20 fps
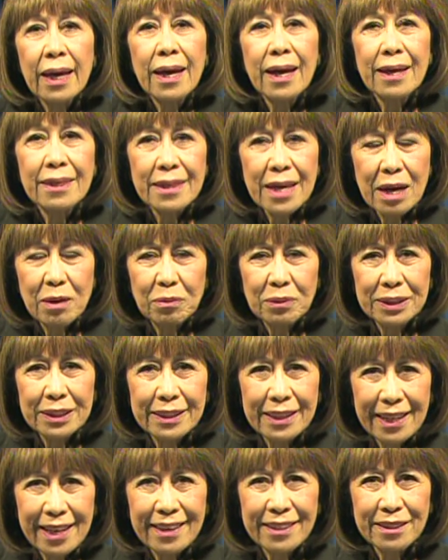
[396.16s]
And that was
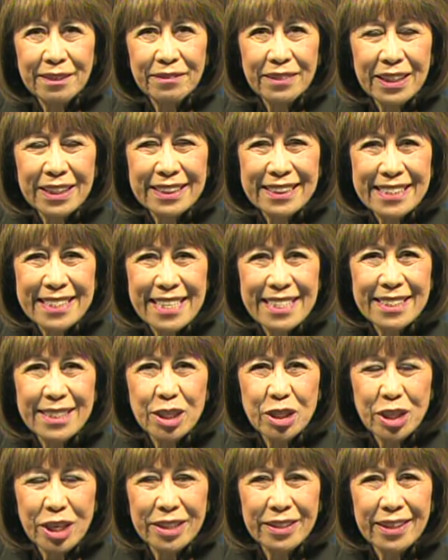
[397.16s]
the end of the consent
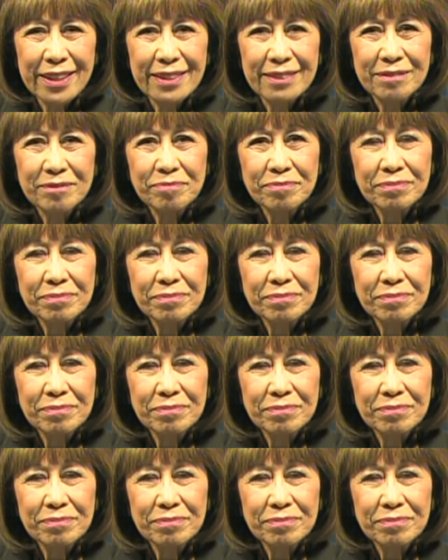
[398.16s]
agenda.